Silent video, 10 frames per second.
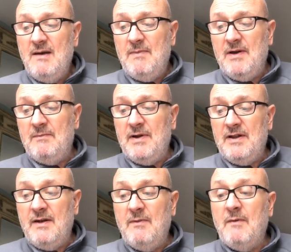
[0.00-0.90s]
but
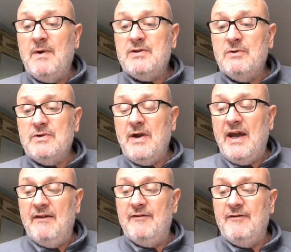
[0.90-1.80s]
they must also
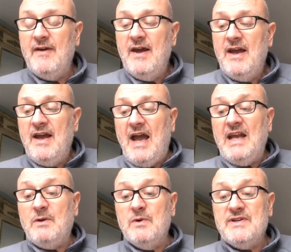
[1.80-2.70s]
have
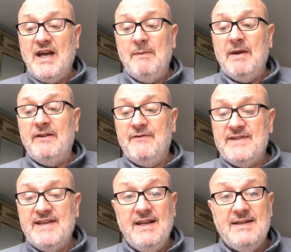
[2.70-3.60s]
adequate time and the
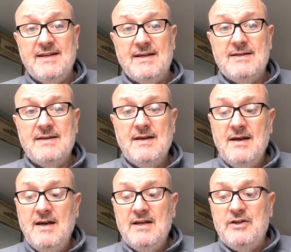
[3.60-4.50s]
facilities
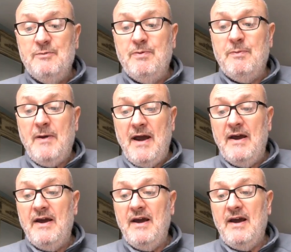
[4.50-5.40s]
to
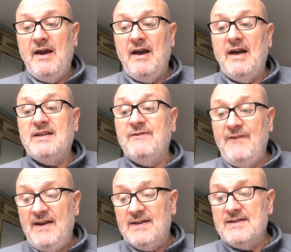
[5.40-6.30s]
prepare a
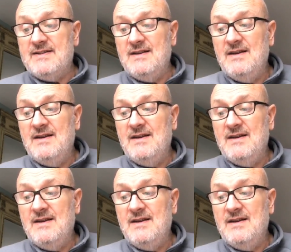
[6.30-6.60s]
defence